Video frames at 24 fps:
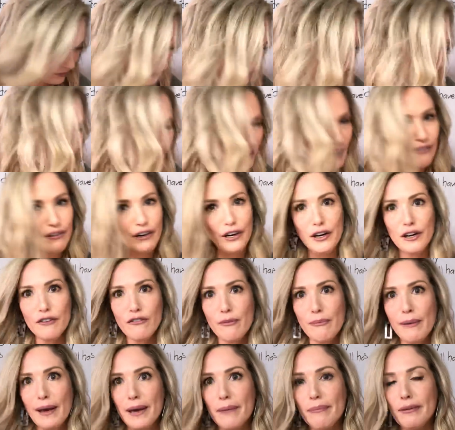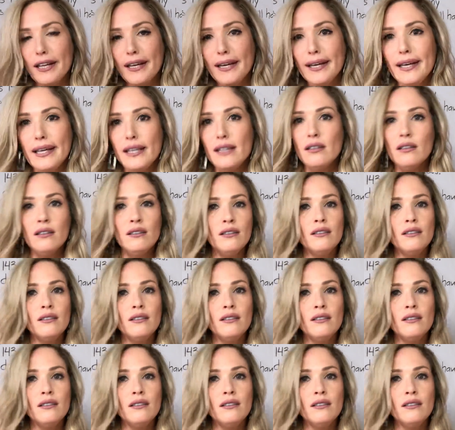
Have you ever heard of a beyblade?